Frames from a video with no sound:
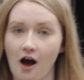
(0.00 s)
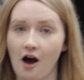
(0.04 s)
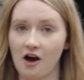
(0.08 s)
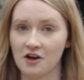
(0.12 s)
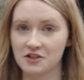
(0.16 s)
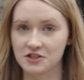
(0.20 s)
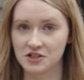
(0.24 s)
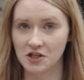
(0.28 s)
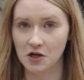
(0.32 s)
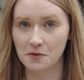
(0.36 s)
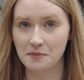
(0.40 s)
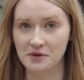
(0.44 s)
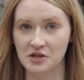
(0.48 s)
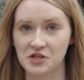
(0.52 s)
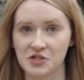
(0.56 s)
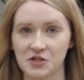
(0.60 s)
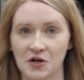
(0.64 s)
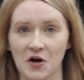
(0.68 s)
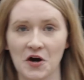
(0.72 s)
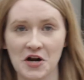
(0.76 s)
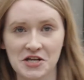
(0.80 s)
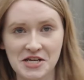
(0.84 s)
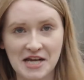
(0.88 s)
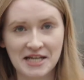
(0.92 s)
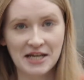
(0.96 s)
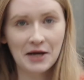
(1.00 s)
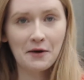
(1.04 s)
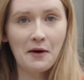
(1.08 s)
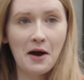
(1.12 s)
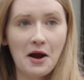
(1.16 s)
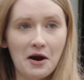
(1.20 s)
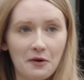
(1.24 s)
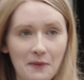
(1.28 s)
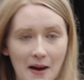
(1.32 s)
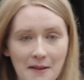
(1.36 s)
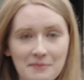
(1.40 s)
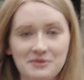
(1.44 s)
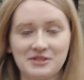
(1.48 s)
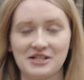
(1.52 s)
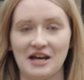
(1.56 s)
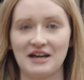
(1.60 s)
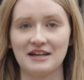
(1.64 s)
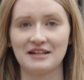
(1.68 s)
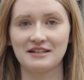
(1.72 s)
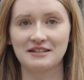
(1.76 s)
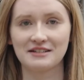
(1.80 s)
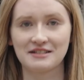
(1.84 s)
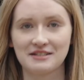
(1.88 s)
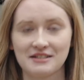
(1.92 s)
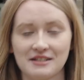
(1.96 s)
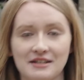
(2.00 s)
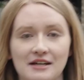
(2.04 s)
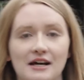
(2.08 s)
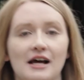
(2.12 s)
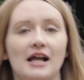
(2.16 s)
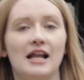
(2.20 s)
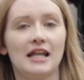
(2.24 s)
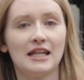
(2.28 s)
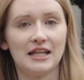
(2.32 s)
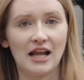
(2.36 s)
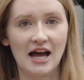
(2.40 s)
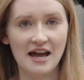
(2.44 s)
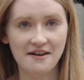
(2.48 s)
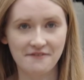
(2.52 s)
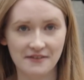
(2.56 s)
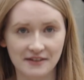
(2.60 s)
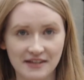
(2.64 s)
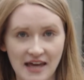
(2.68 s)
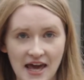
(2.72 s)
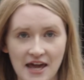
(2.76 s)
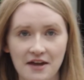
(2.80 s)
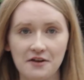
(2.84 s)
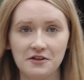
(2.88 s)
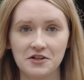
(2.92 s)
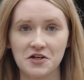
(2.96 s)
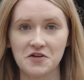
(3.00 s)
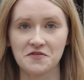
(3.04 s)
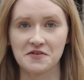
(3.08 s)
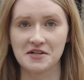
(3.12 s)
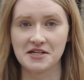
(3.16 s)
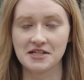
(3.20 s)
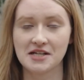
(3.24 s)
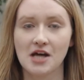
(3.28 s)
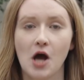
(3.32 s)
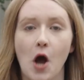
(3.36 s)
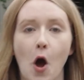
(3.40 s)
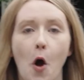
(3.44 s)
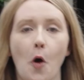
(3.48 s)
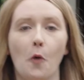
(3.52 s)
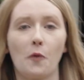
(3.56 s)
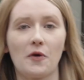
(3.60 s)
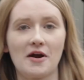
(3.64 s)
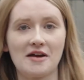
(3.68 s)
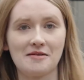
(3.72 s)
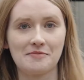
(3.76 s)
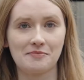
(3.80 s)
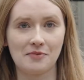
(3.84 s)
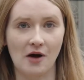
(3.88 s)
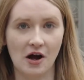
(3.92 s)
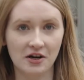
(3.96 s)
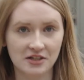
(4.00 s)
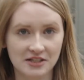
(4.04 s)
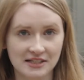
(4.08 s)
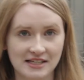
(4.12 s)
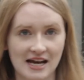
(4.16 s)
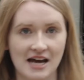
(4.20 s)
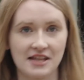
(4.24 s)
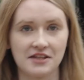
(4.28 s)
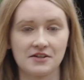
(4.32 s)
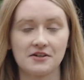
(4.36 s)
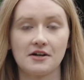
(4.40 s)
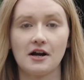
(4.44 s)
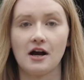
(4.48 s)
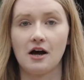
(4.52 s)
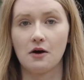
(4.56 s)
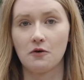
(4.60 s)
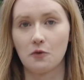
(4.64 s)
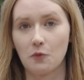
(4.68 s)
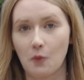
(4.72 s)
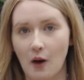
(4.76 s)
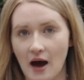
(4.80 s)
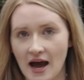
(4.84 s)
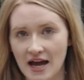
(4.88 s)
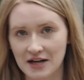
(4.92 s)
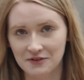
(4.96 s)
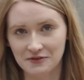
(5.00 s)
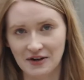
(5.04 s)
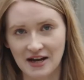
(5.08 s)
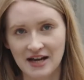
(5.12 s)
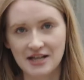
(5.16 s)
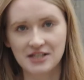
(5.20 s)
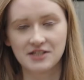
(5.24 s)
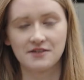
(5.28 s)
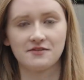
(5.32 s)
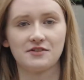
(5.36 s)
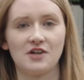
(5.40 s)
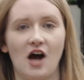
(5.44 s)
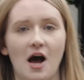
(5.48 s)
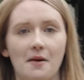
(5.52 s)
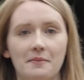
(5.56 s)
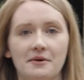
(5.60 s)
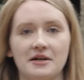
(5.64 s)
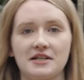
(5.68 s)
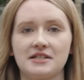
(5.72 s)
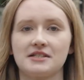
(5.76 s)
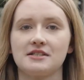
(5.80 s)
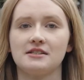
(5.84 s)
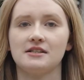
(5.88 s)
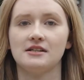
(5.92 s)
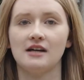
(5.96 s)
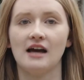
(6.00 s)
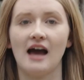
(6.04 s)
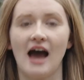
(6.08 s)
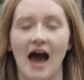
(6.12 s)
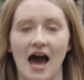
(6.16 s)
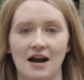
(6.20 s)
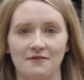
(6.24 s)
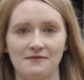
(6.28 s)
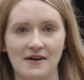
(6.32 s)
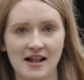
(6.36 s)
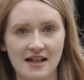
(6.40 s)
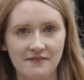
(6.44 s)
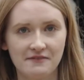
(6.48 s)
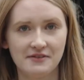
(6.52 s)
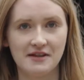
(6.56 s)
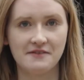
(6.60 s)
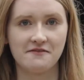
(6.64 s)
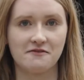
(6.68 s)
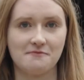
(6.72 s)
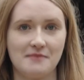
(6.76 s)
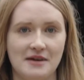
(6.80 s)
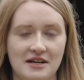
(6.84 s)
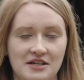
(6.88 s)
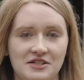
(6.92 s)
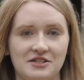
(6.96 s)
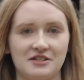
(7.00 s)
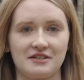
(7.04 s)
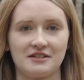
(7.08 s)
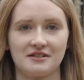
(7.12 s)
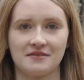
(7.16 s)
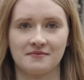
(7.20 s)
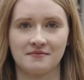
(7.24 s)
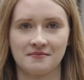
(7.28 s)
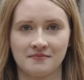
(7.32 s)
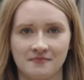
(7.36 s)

Also, be sure to check out our website, Life at KU Leuven, where we've brought together a wide range of topics and relevant information.